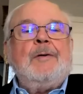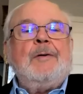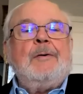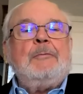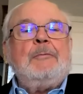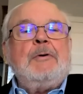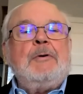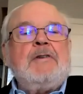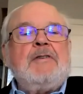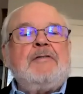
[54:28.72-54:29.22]

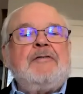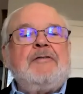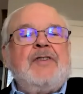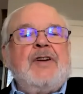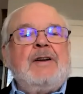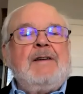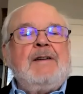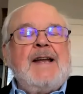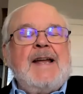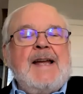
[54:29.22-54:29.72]
We were
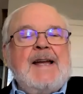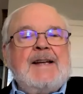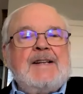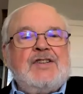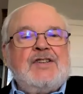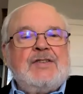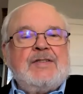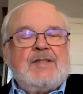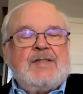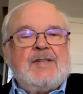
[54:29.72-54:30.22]
very
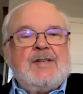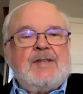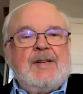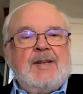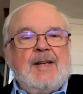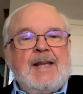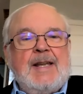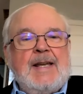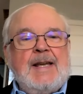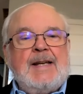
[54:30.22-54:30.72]
anxious to
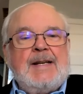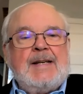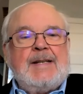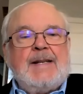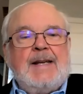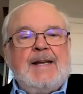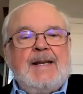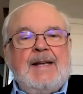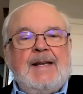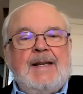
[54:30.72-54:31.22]
get
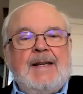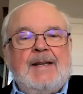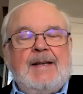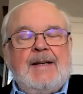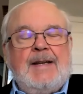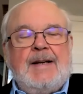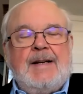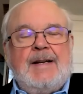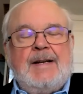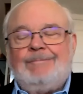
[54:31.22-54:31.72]

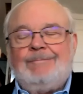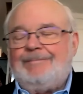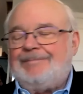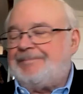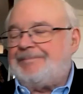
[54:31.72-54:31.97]
a